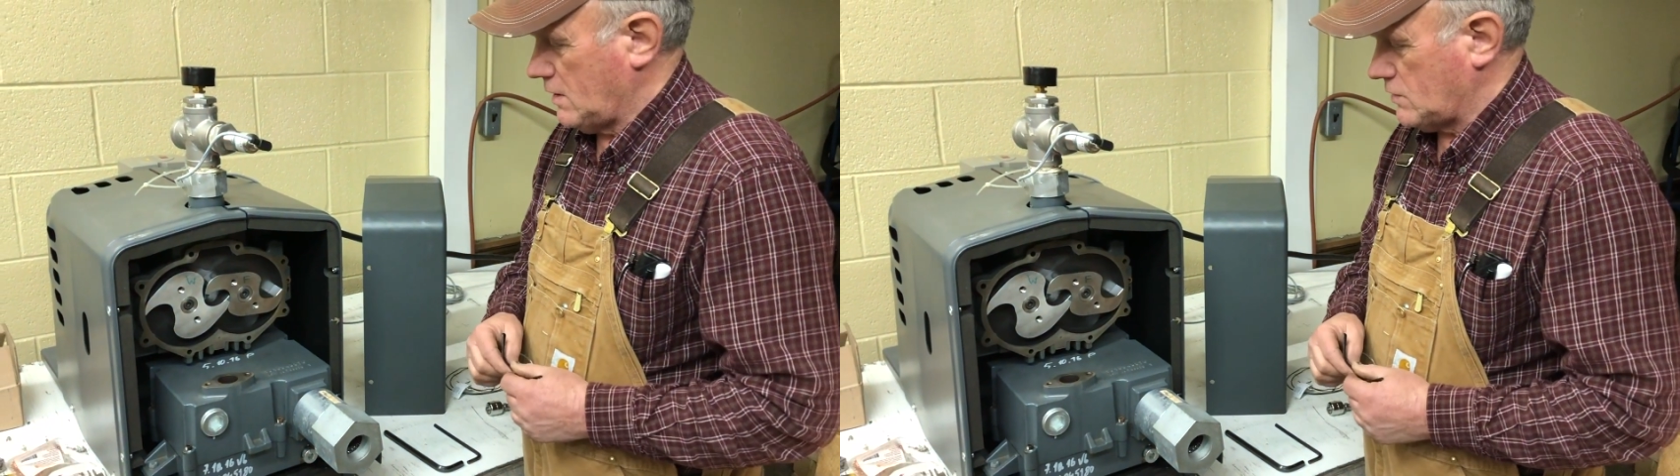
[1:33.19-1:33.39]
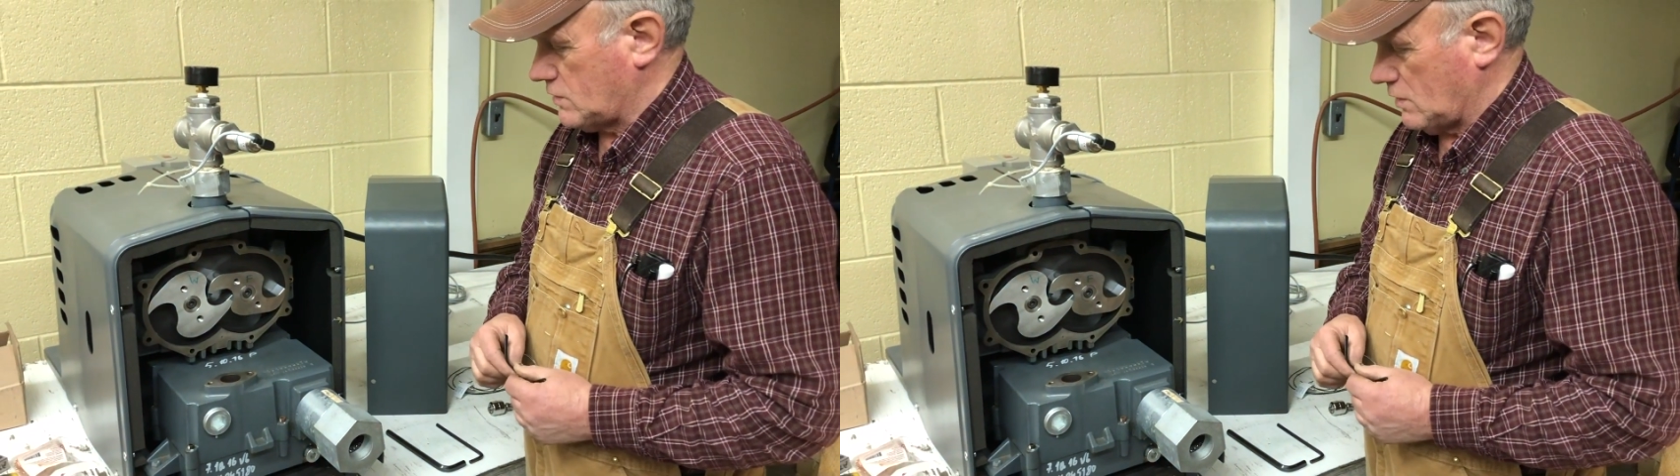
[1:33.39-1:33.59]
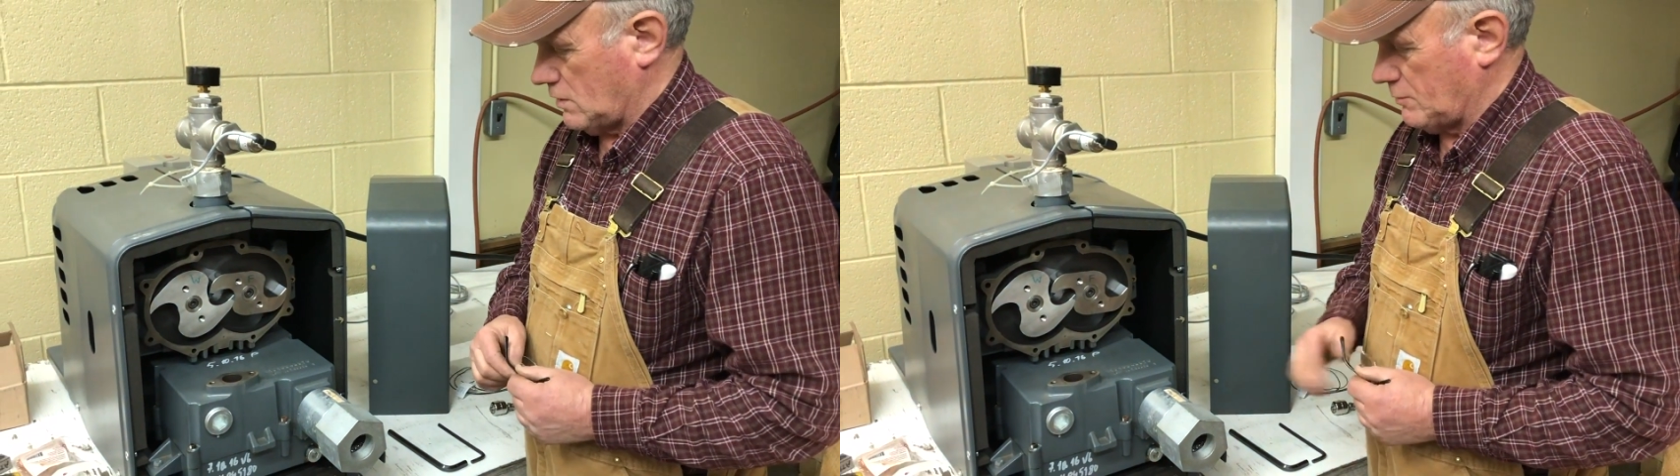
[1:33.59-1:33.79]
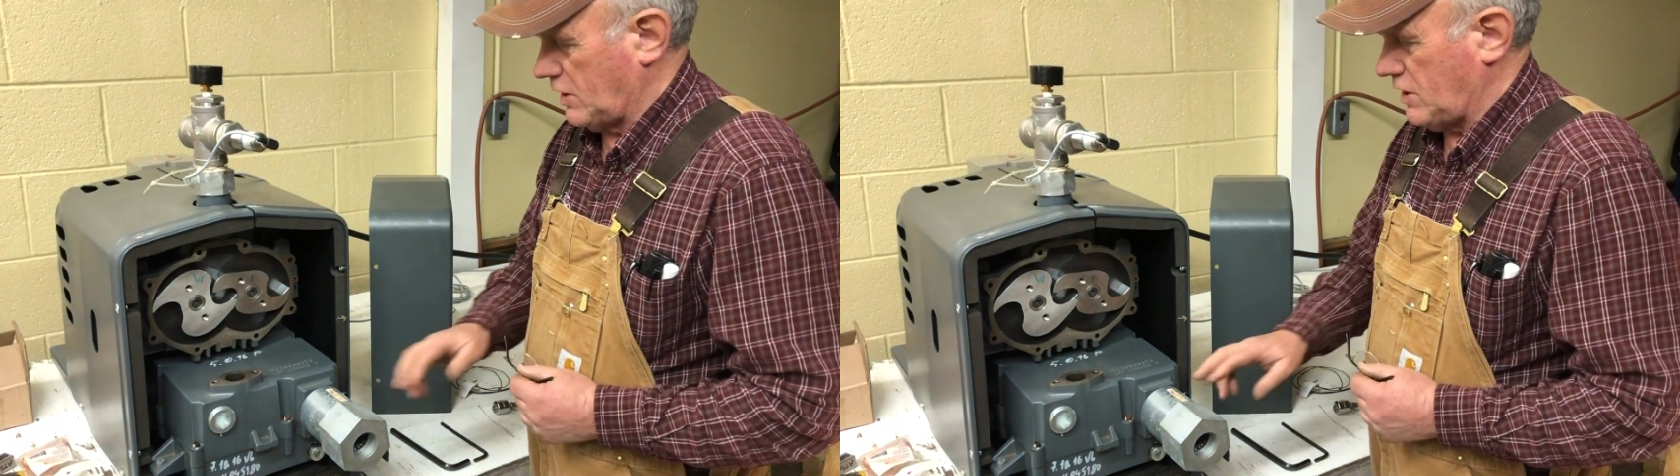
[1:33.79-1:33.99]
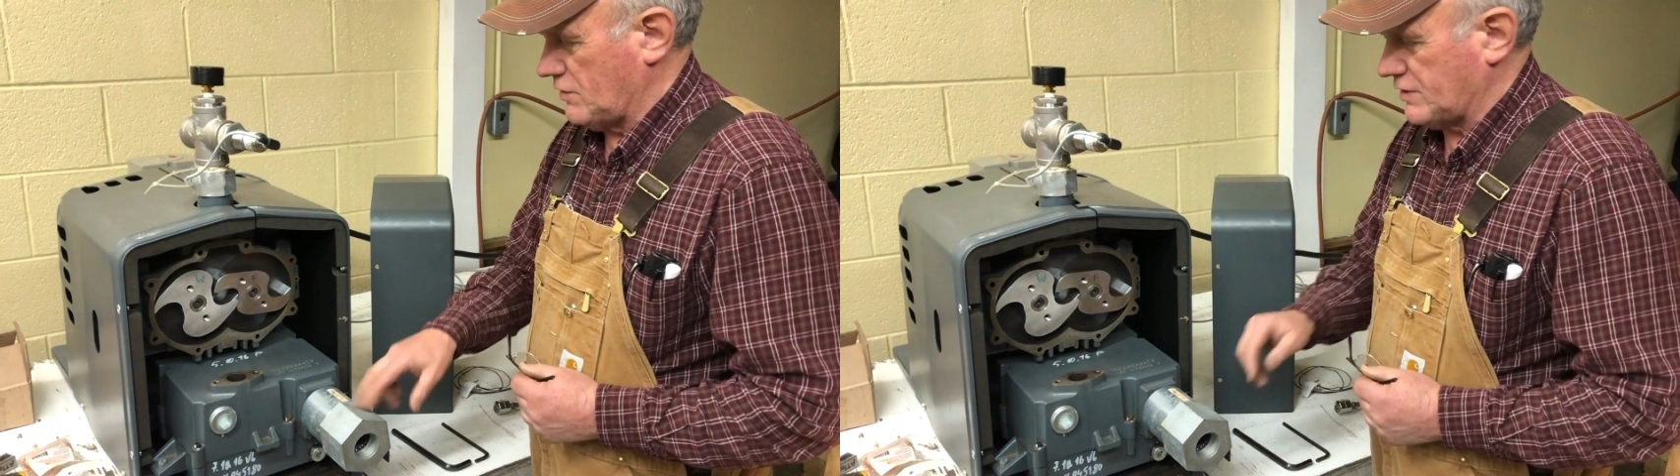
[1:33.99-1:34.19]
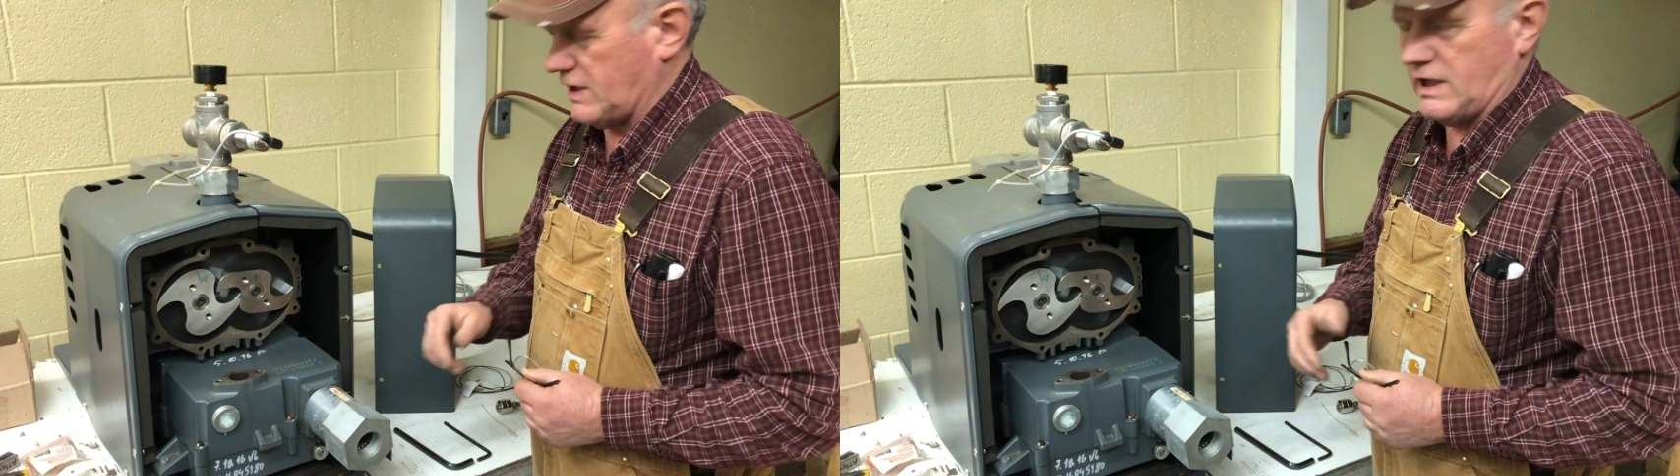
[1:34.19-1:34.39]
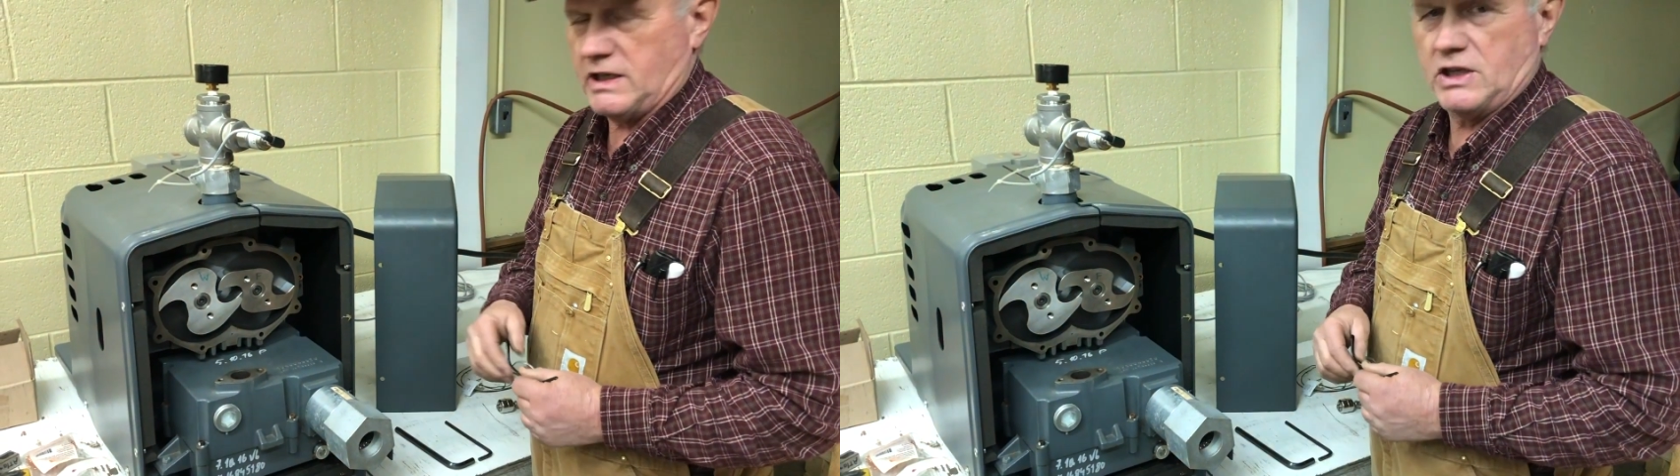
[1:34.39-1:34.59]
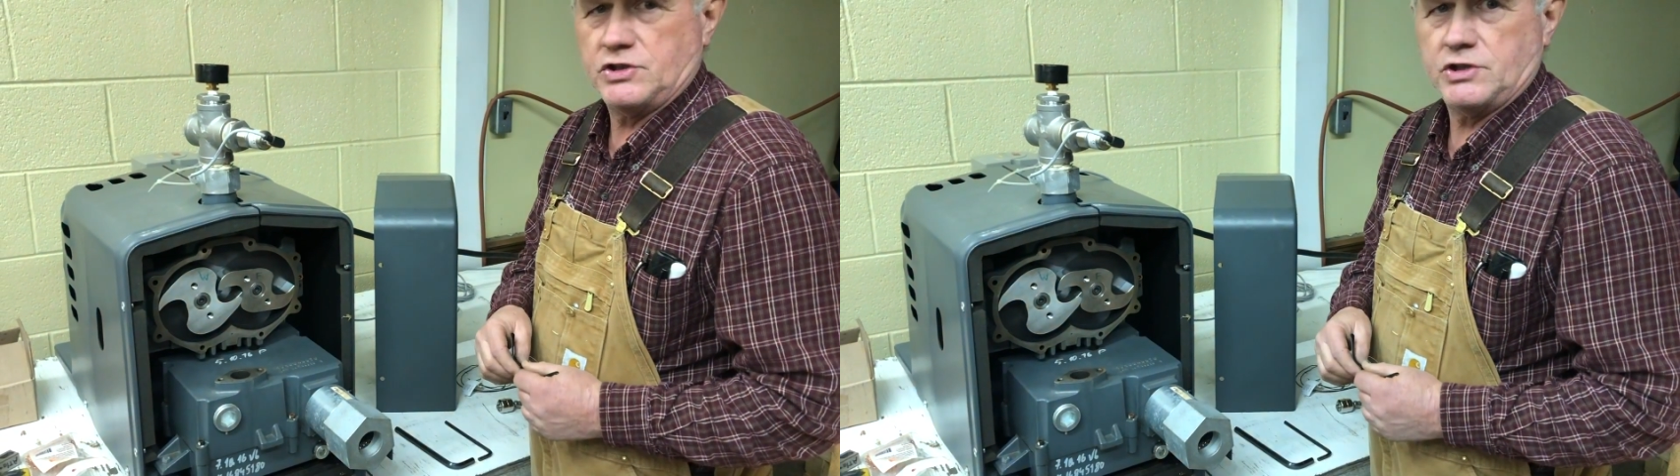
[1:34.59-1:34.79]
So I'm going to use it
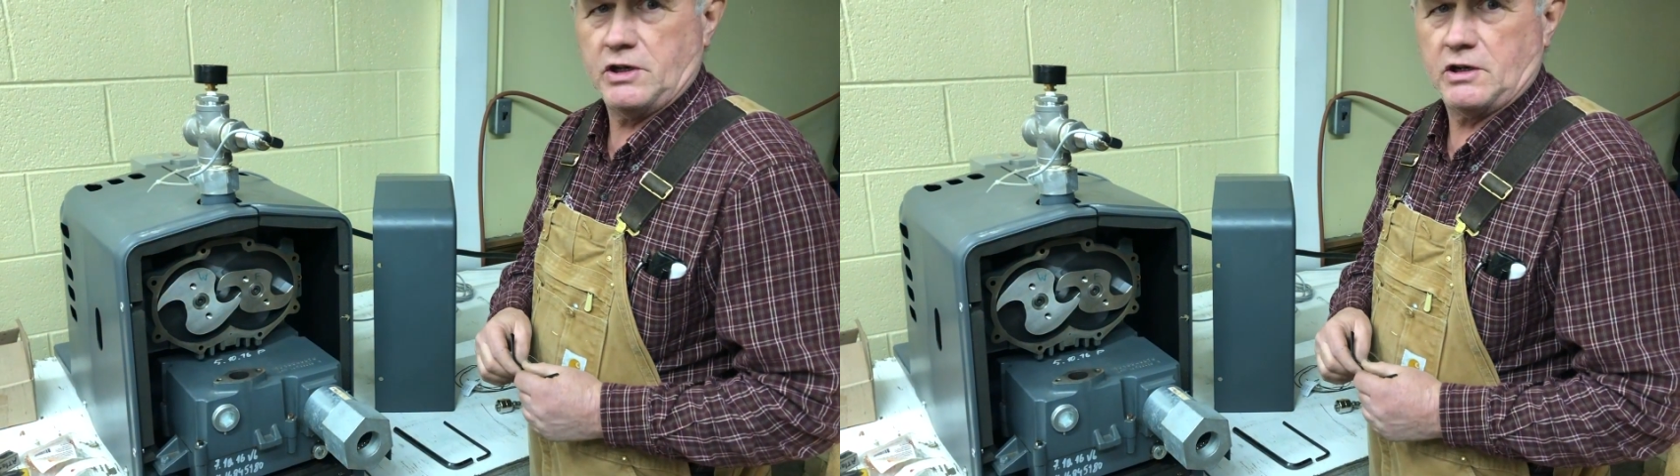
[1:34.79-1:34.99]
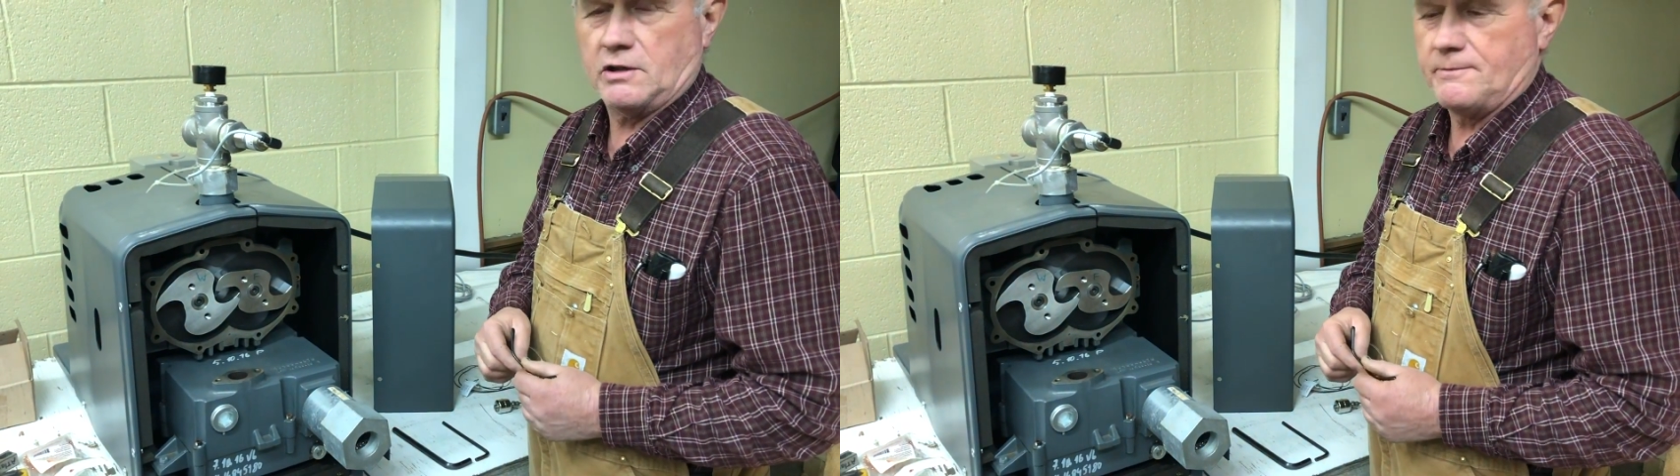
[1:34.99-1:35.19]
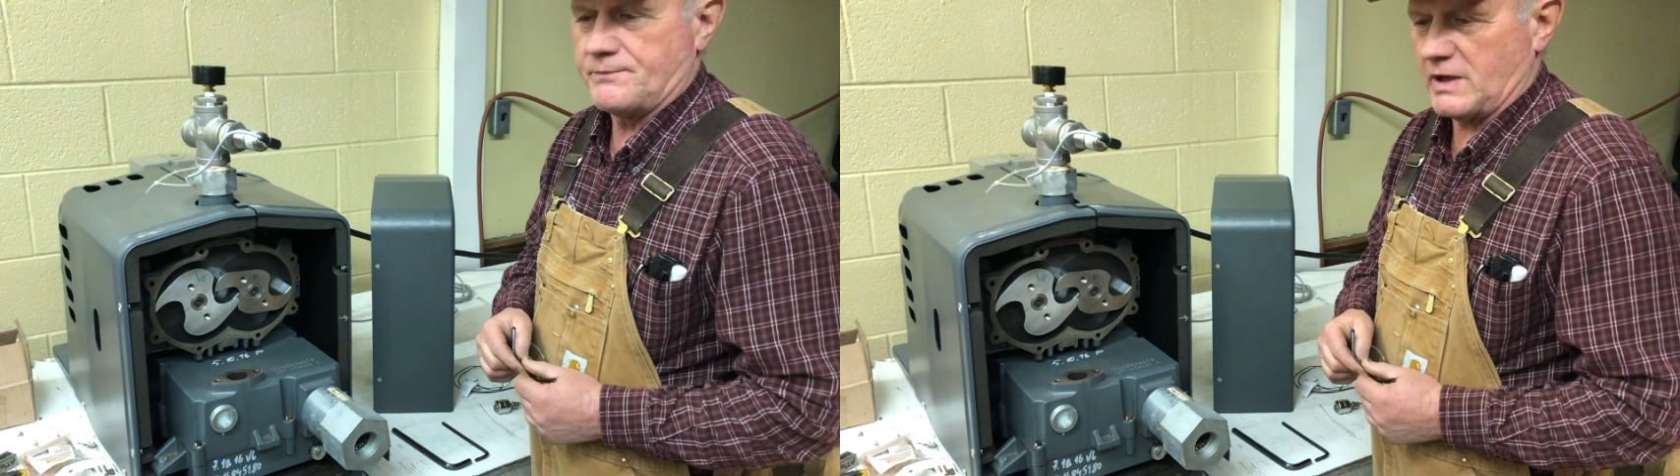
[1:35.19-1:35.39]
again this year,